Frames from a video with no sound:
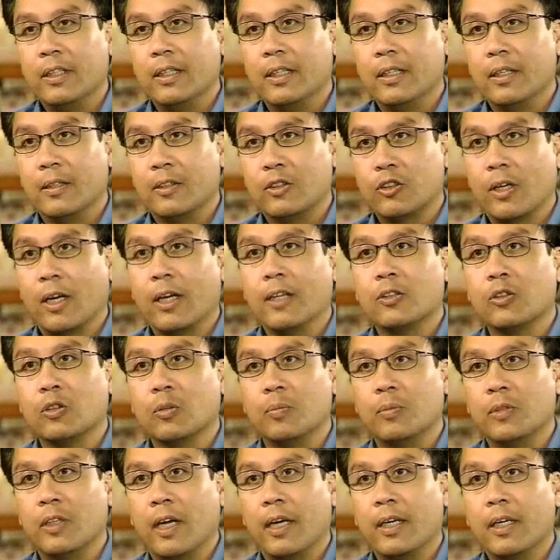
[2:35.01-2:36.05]
and
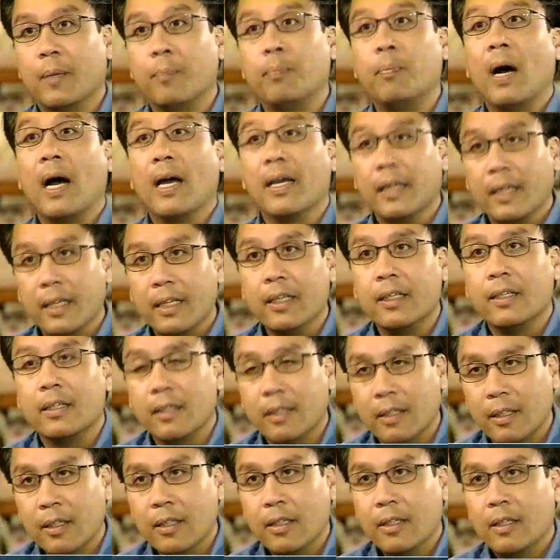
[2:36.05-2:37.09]
really trying to obtain a
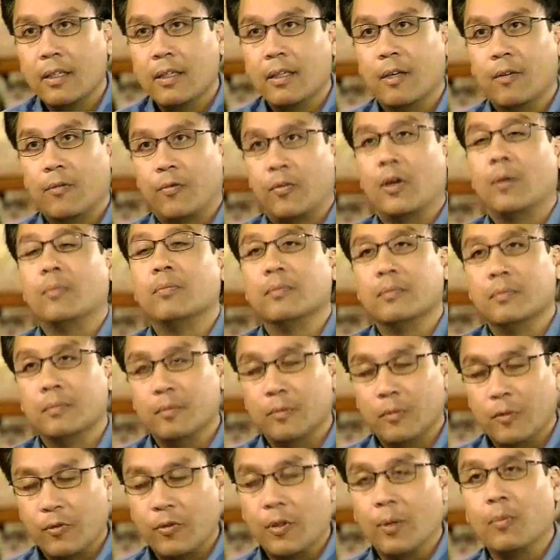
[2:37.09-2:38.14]
buy-in
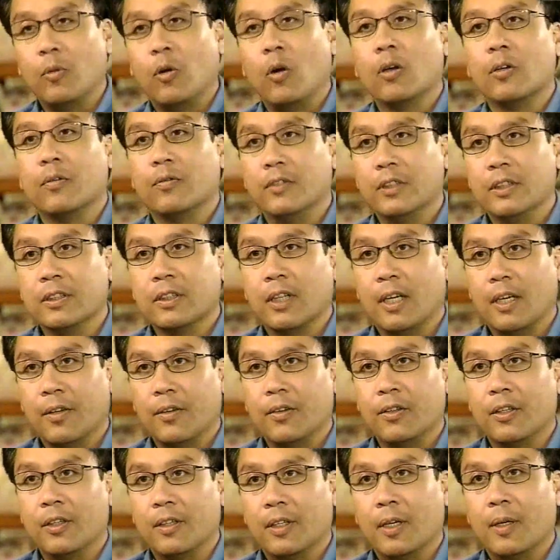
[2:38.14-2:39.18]
from
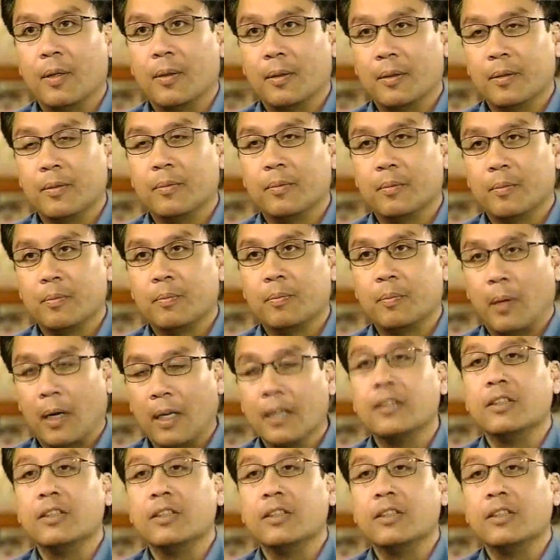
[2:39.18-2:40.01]
all of these other